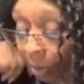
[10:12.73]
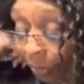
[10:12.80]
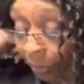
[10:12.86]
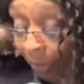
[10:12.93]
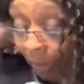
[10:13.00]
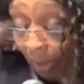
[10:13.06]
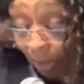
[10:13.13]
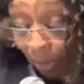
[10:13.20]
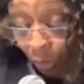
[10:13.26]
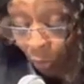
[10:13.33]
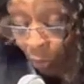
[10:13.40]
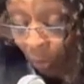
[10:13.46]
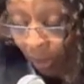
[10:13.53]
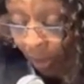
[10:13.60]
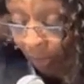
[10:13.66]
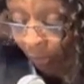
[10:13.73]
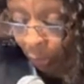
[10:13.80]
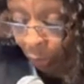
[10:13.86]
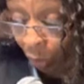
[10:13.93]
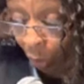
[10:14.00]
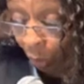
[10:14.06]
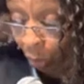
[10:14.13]
the reading, and the doing of
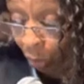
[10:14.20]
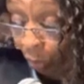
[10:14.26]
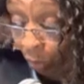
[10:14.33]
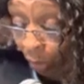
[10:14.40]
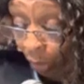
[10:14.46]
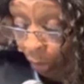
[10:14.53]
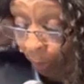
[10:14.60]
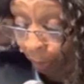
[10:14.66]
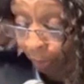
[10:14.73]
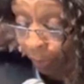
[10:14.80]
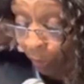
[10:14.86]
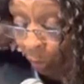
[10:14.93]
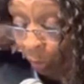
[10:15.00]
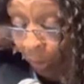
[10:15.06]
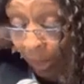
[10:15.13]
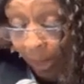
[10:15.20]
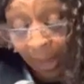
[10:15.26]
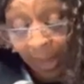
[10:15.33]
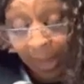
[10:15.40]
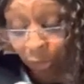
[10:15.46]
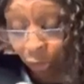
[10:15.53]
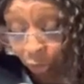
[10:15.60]
his holy word. Amen. Lord, I
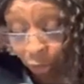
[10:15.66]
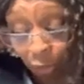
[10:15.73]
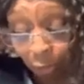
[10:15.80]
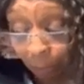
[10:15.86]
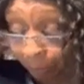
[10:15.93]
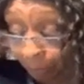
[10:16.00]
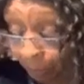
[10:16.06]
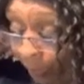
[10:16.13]
ask Amen.